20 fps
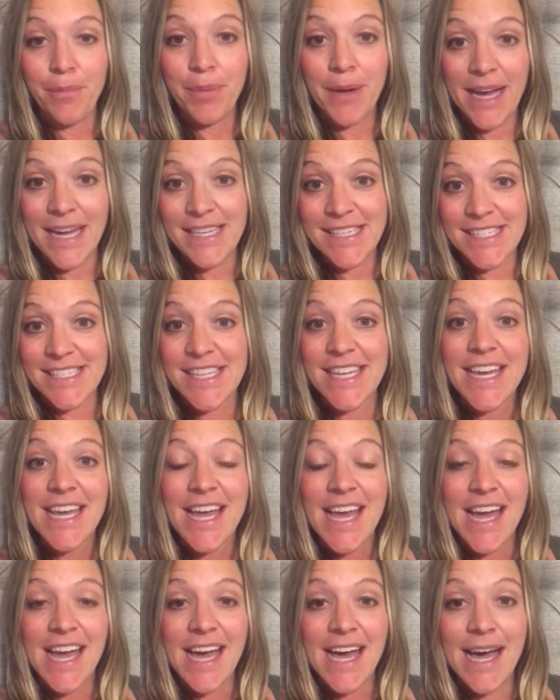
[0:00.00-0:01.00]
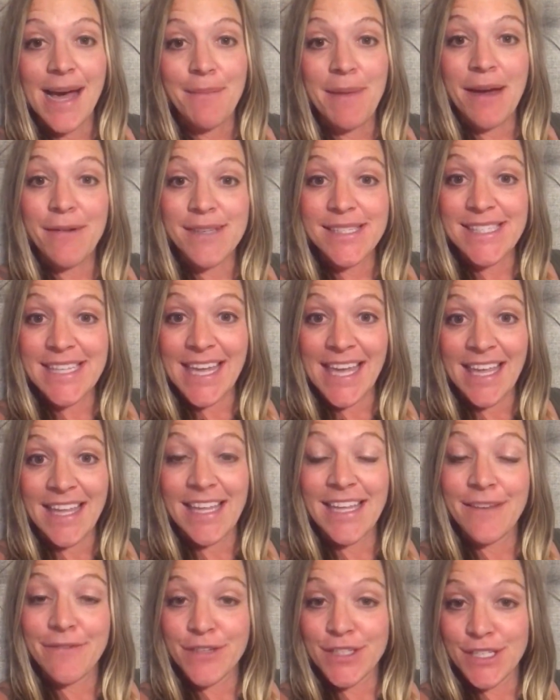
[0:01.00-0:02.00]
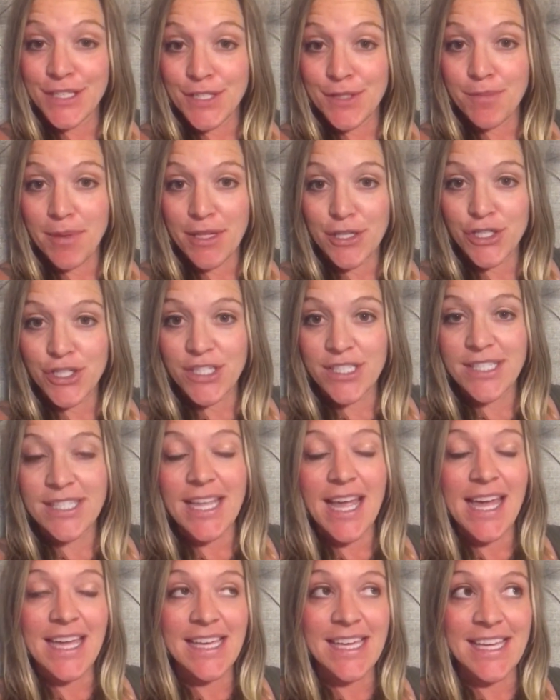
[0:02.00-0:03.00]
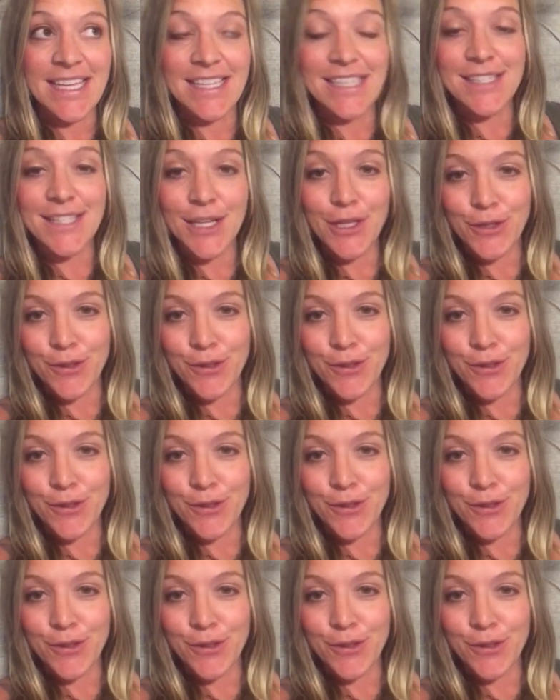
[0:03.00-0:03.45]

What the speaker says: But I was saying, an infertility specialist in St.